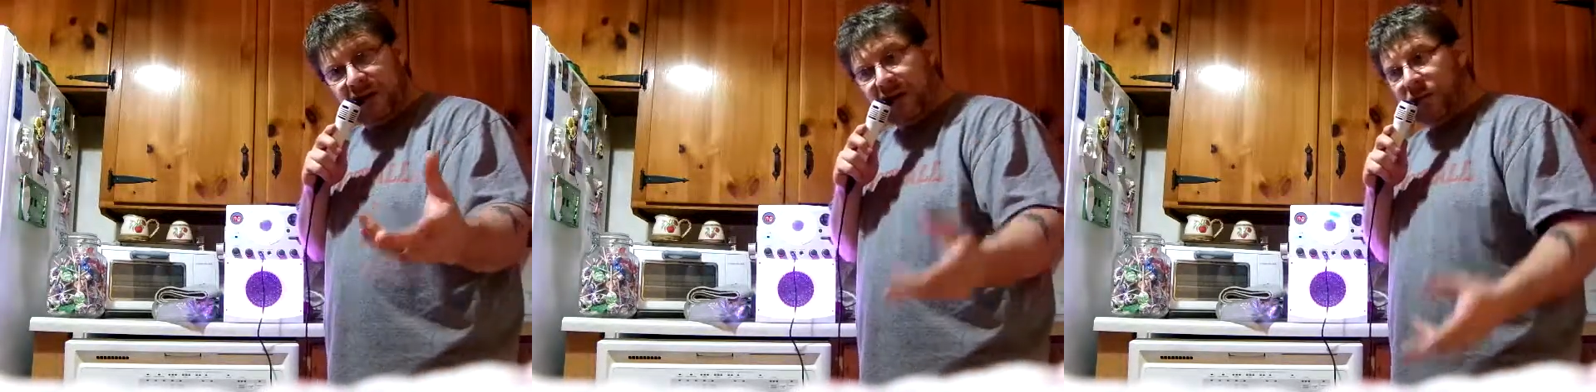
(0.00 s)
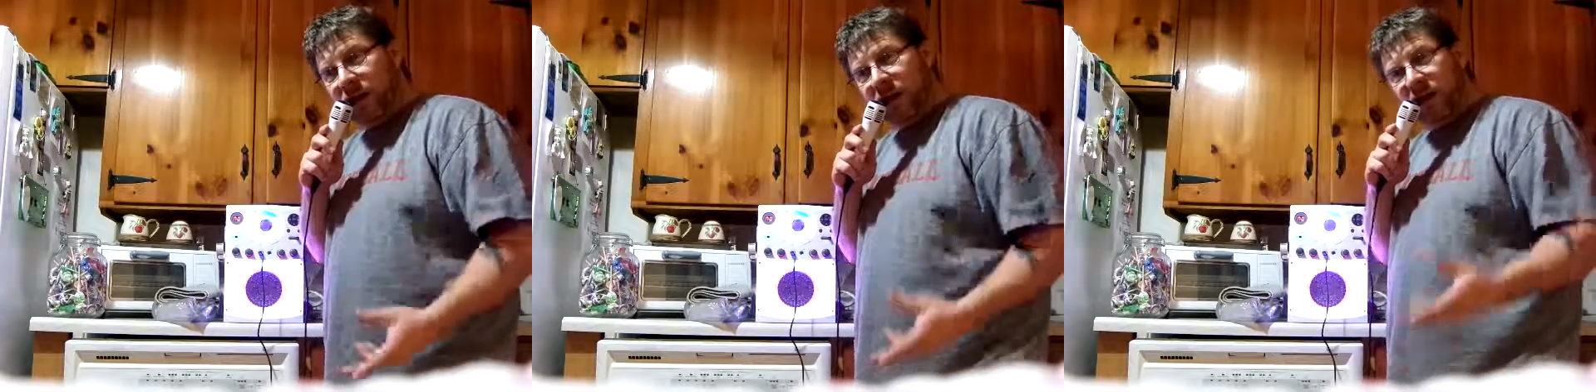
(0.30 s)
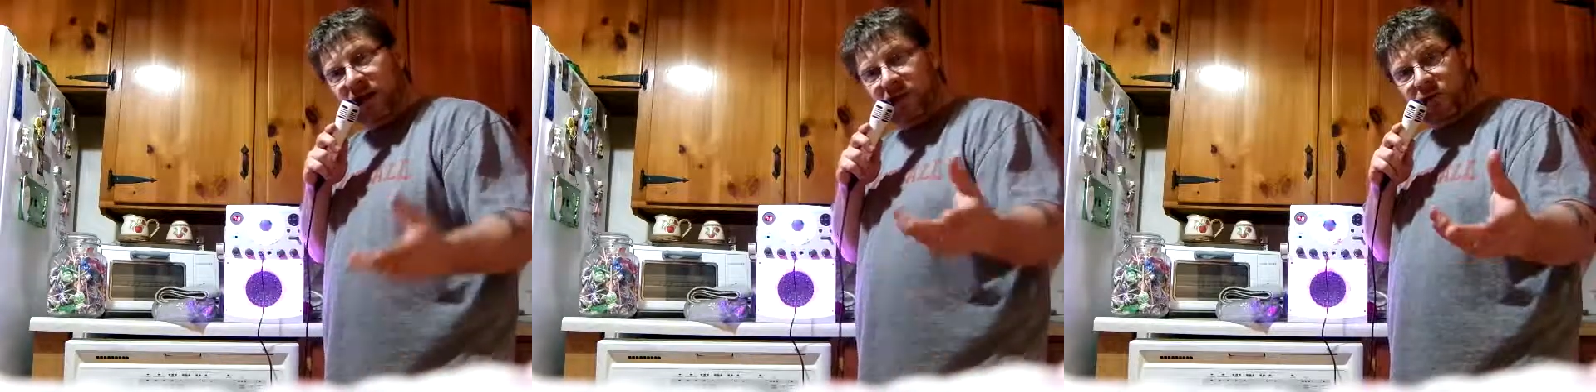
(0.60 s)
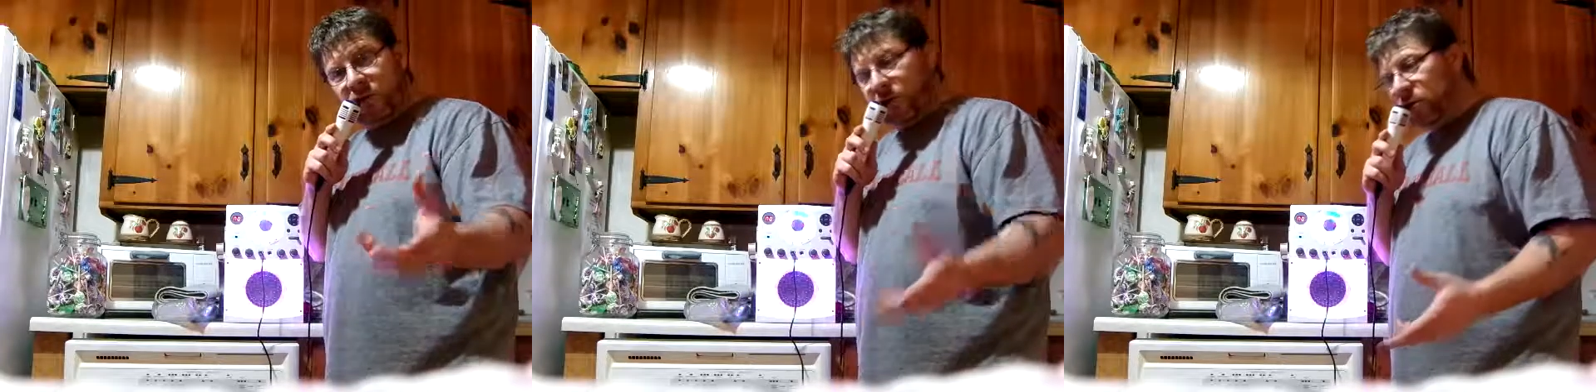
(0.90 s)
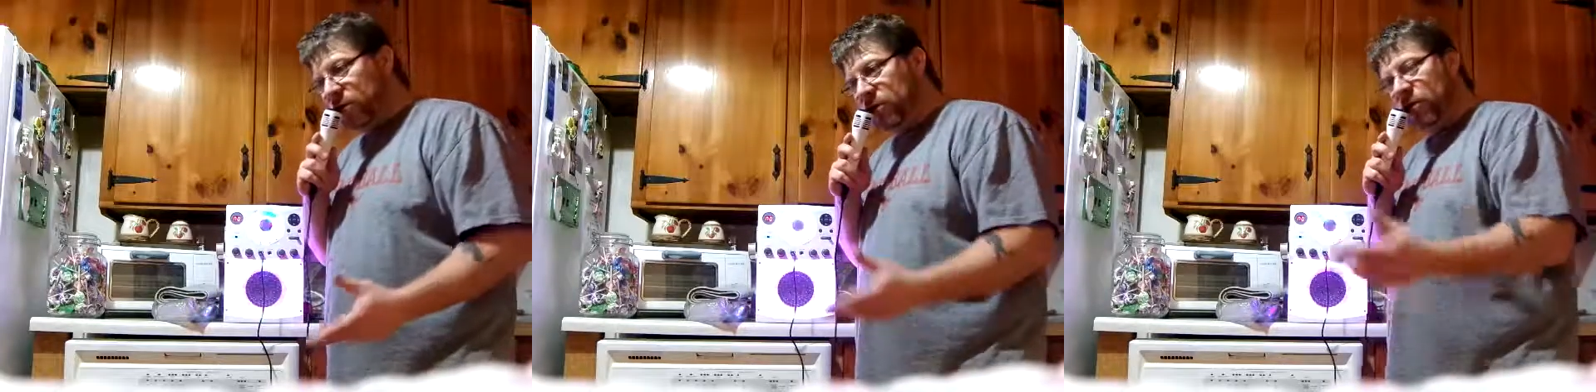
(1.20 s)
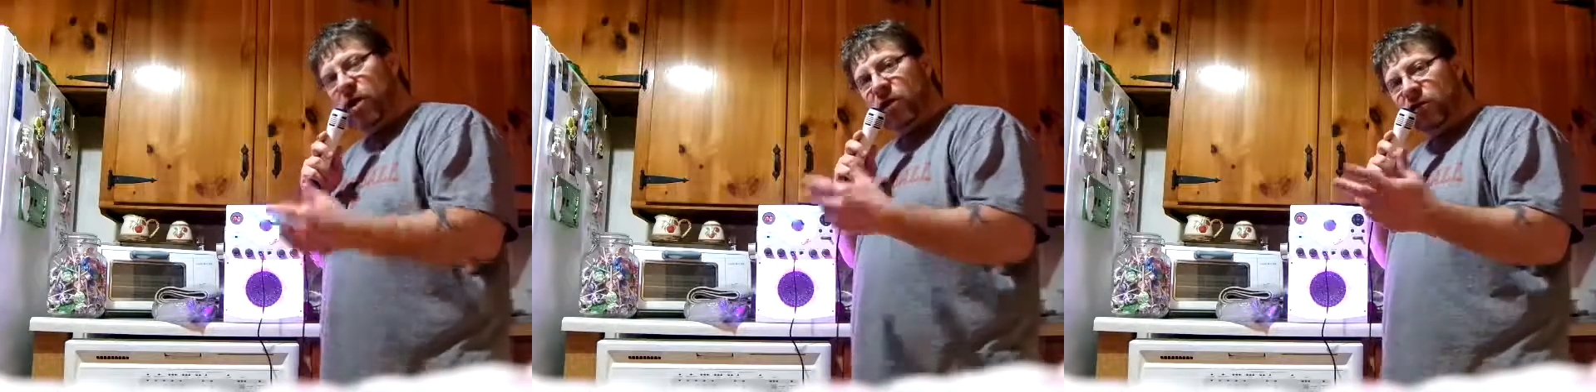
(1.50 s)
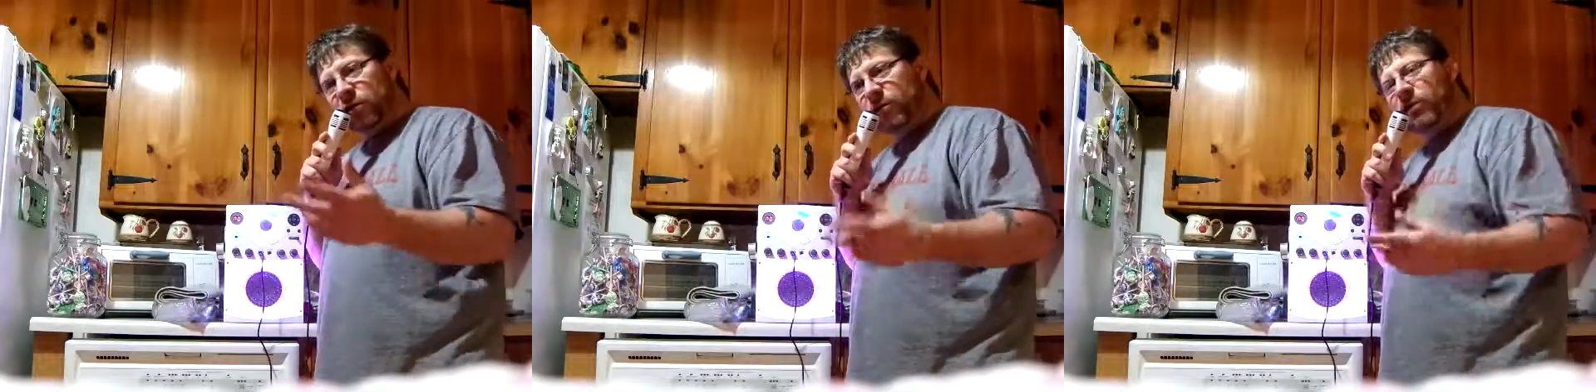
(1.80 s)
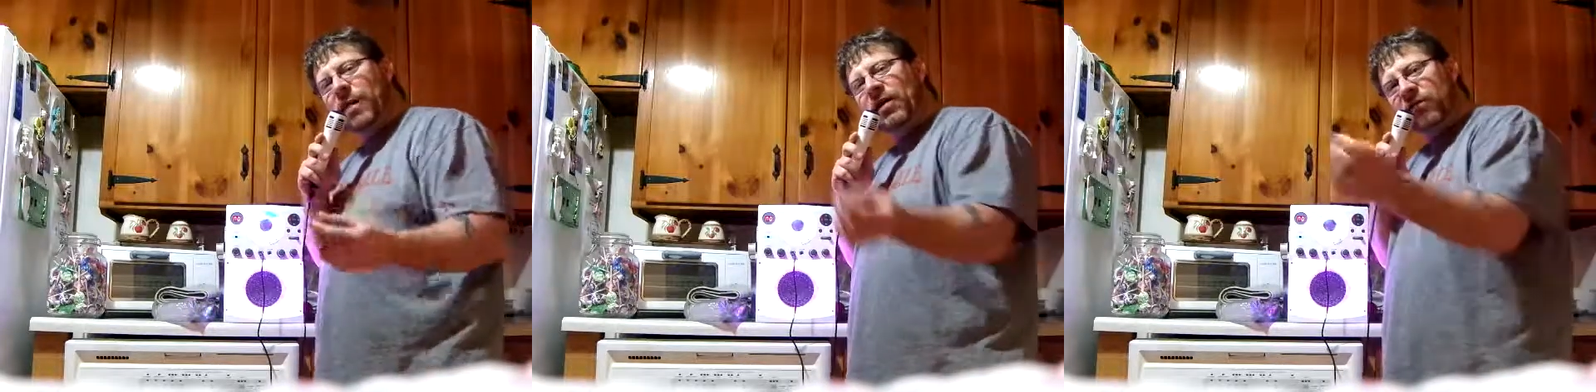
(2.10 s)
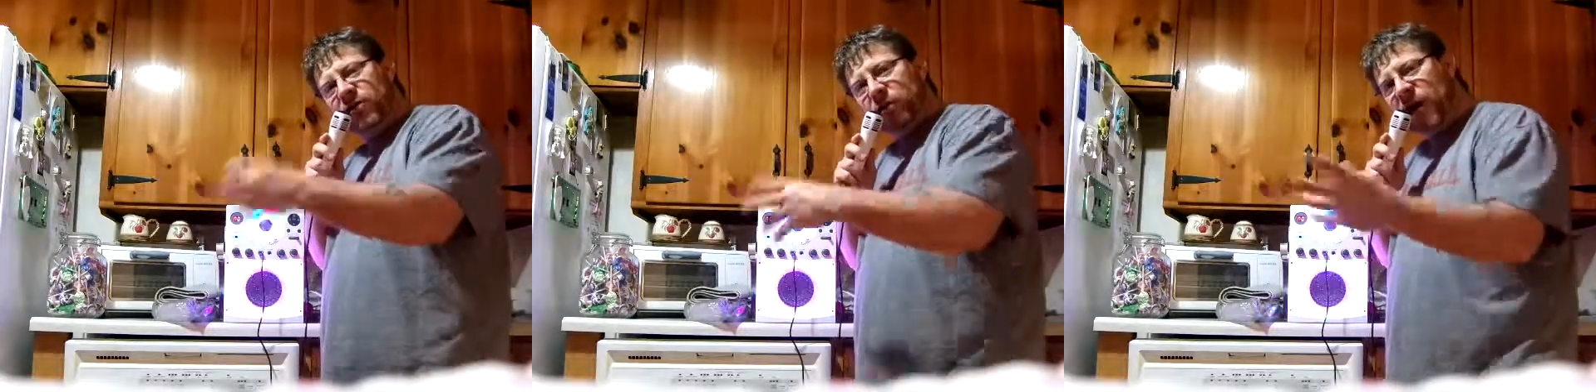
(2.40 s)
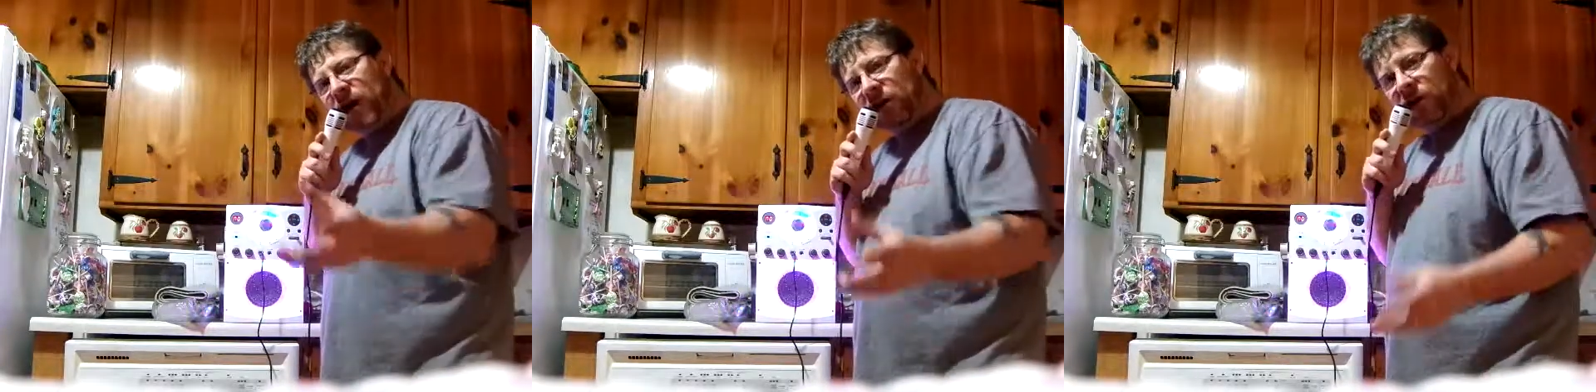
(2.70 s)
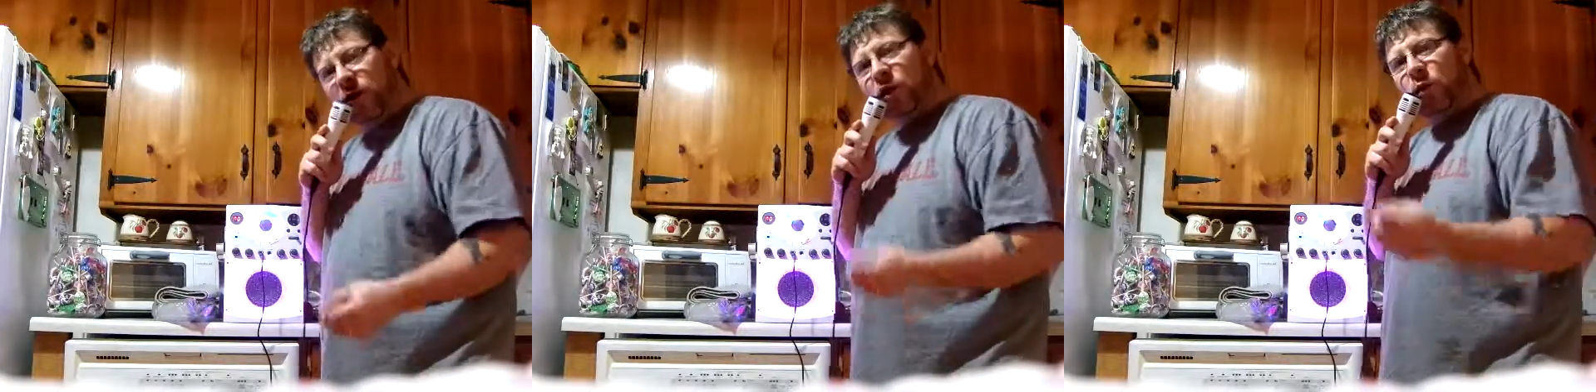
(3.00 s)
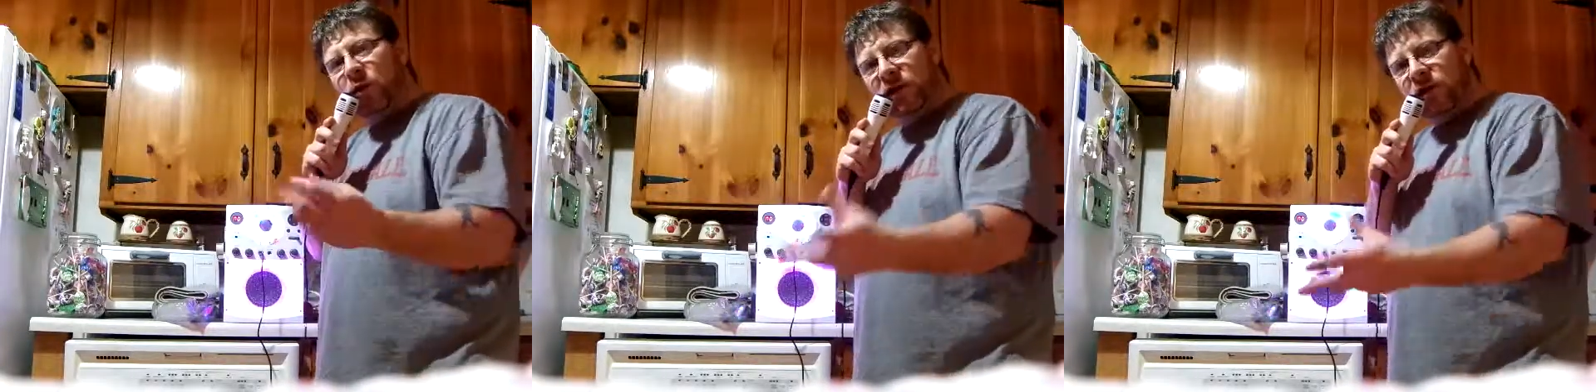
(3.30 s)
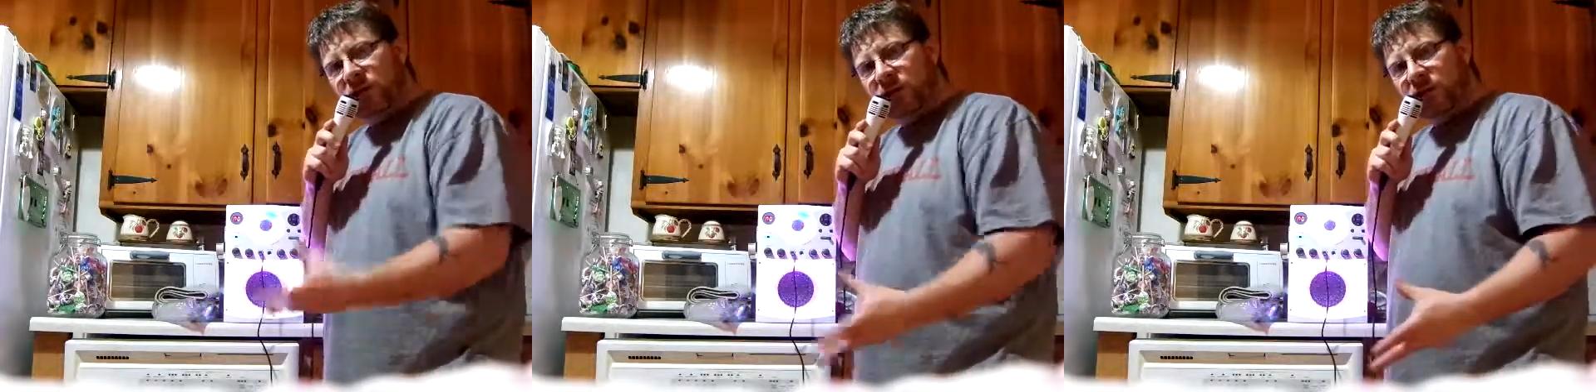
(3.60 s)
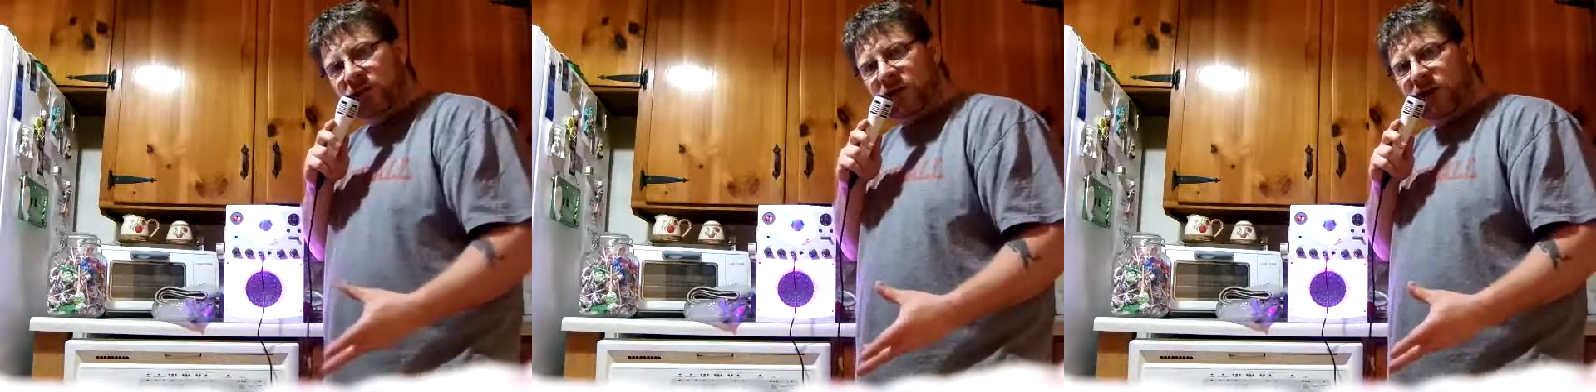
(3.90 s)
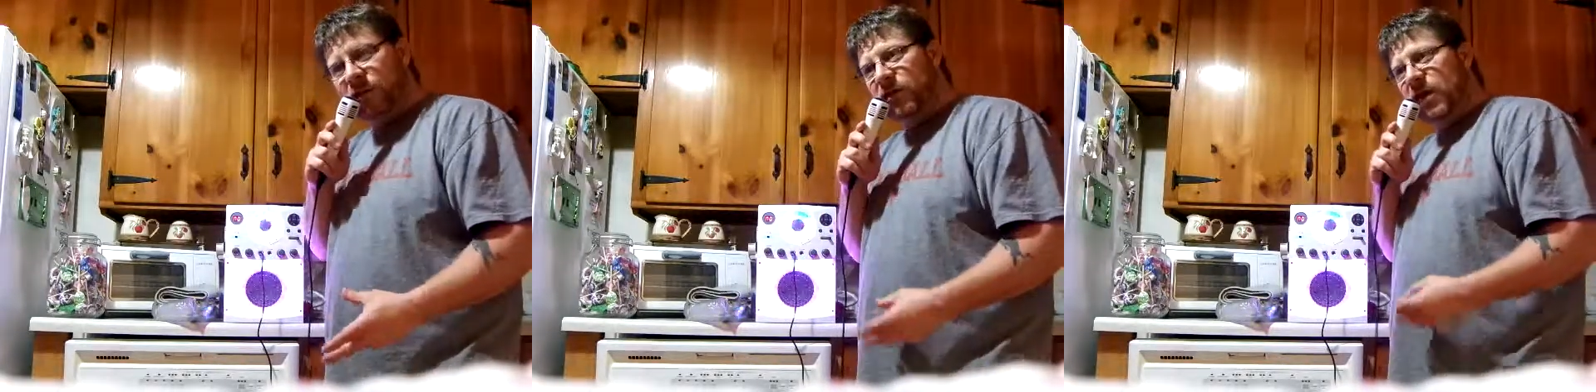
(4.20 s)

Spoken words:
by Keith Sawyer was awesome of bouncing around with those 8 steps.